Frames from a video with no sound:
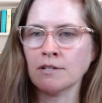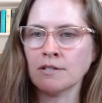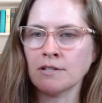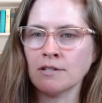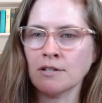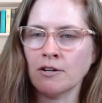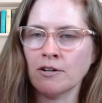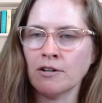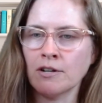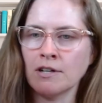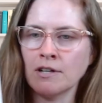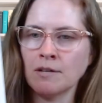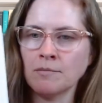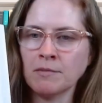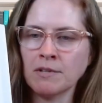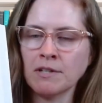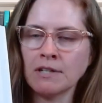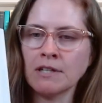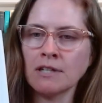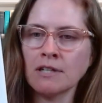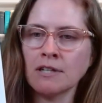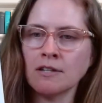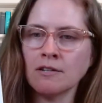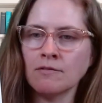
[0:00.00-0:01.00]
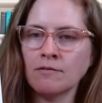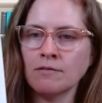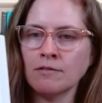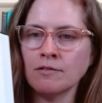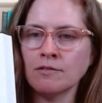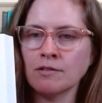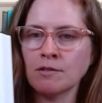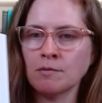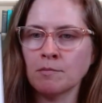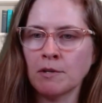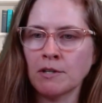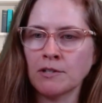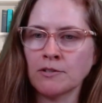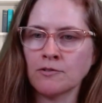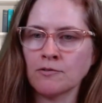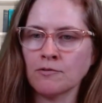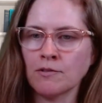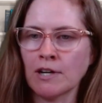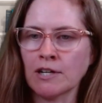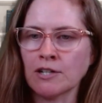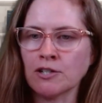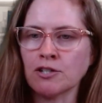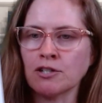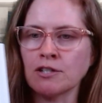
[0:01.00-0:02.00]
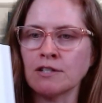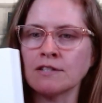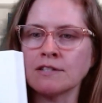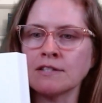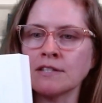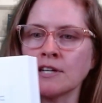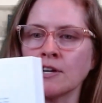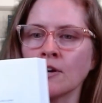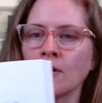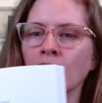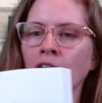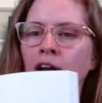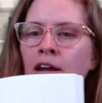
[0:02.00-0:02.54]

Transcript: sorry, I'm getting confused about directions here,